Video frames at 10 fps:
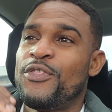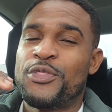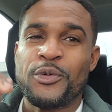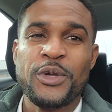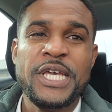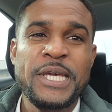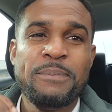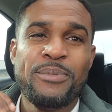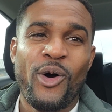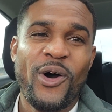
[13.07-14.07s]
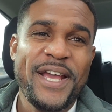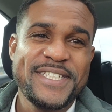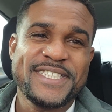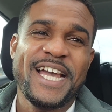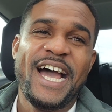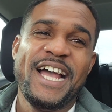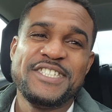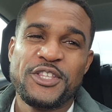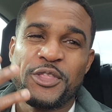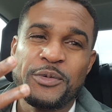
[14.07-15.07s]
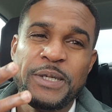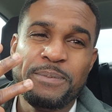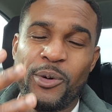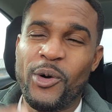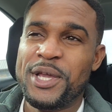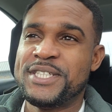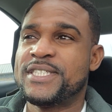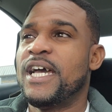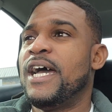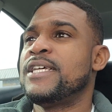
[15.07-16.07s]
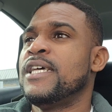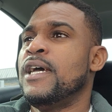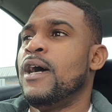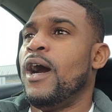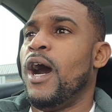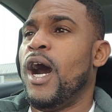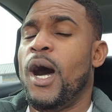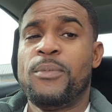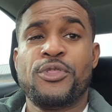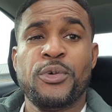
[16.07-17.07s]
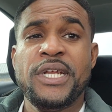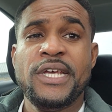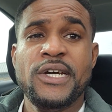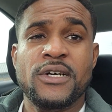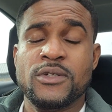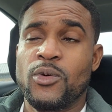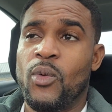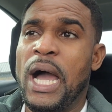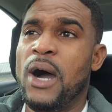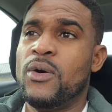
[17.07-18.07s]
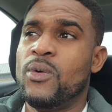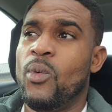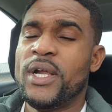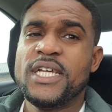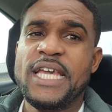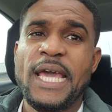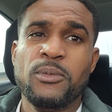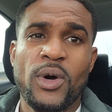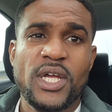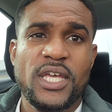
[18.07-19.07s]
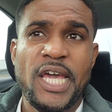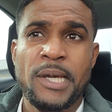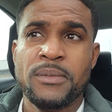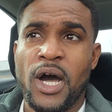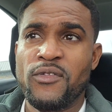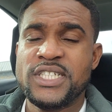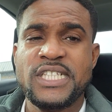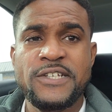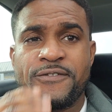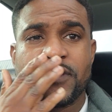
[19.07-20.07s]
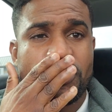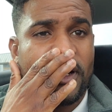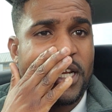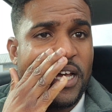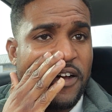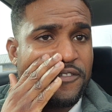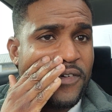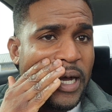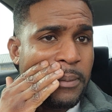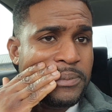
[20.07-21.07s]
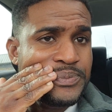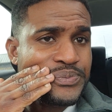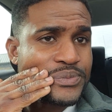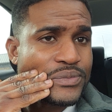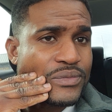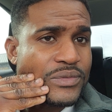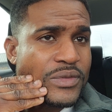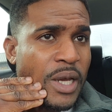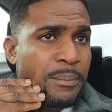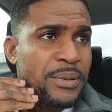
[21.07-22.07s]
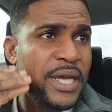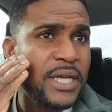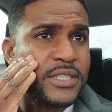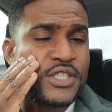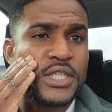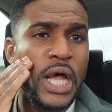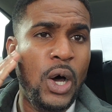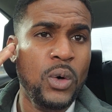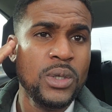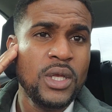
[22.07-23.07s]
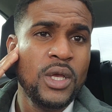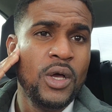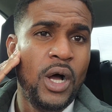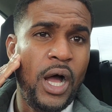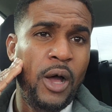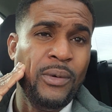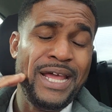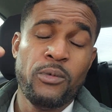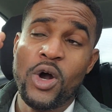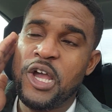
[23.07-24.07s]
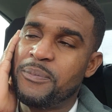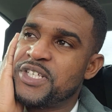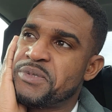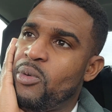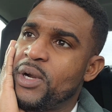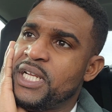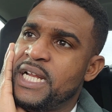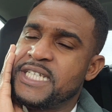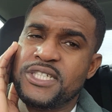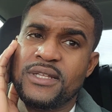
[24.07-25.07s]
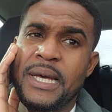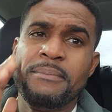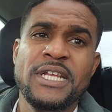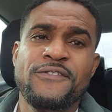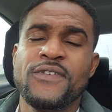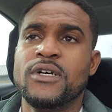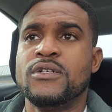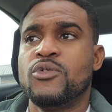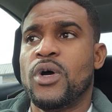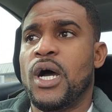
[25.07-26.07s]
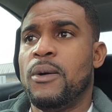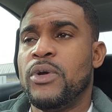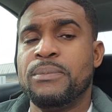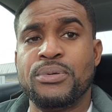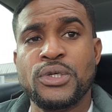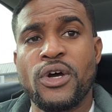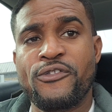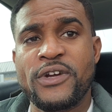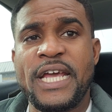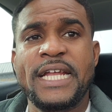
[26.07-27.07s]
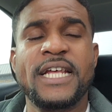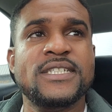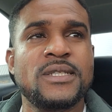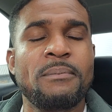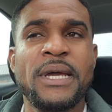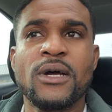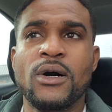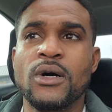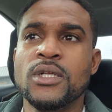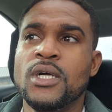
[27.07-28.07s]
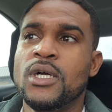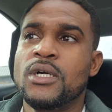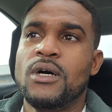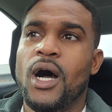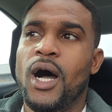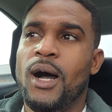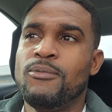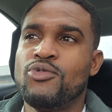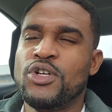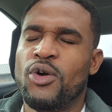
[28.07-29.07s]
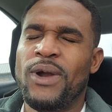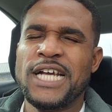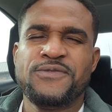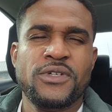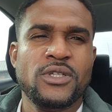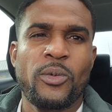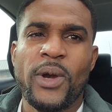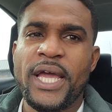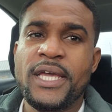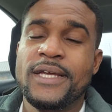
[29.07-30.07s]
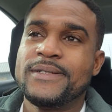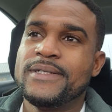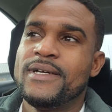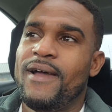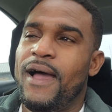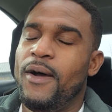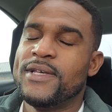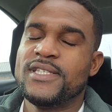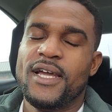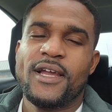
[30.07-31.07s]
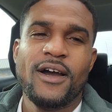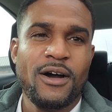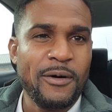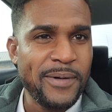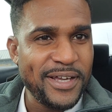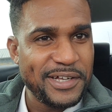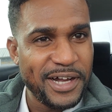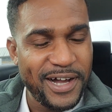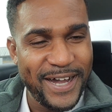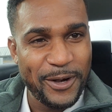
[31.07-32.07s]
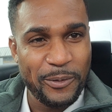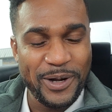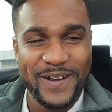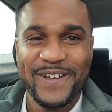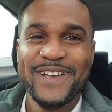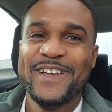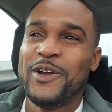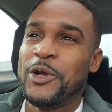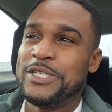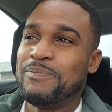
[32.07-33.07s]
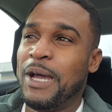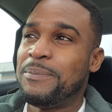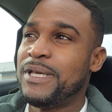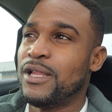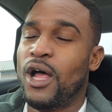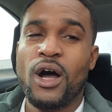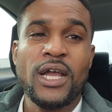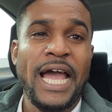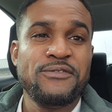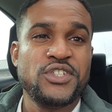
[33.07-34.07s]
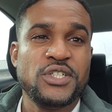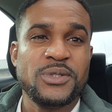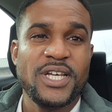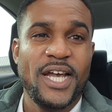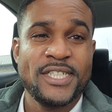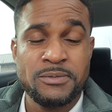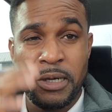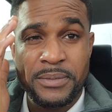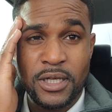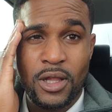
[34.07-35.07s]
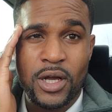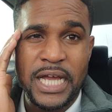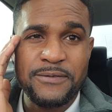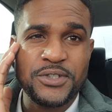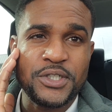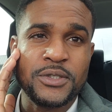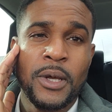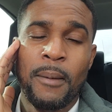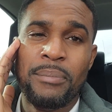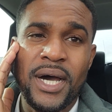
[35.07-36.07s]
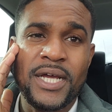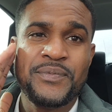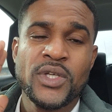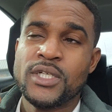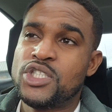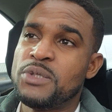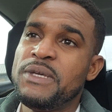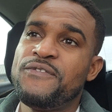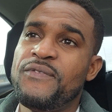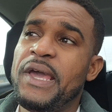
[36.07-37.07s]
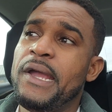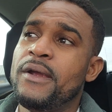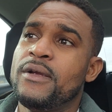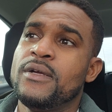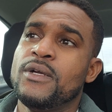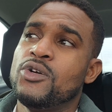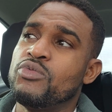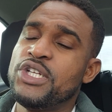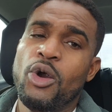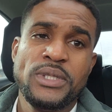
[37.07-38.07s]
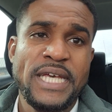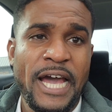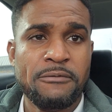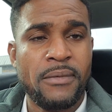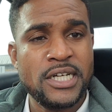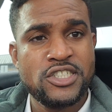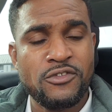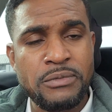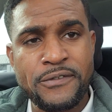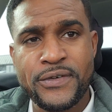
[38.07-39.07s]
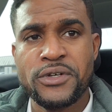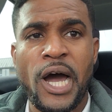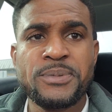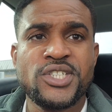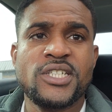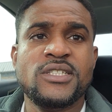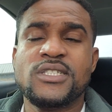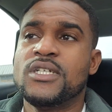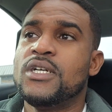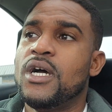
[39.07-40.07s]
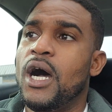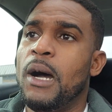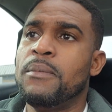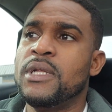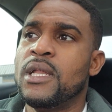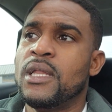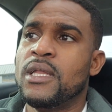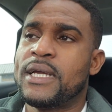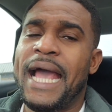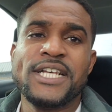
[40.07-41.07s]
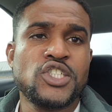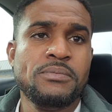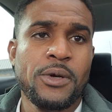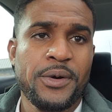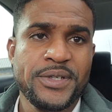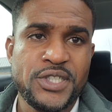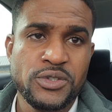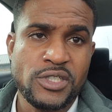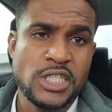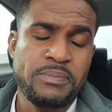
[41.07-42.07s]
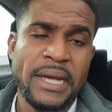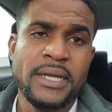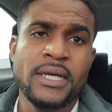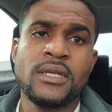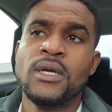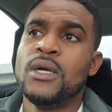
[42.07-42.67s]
3 points, guys. 3 points, guys. 3-0. Wow, what a game, what a game. Obviously, started off a bit slow. When I woke up this morning and I saw that midfield with Bruno Fernandes in the middle, Rashford on the right, I was like, oh my God, this might be a long afternoon, guys. This might be a long afternoon. But to be fair, we don't really have much of midfield options. Casemiro is still suspended.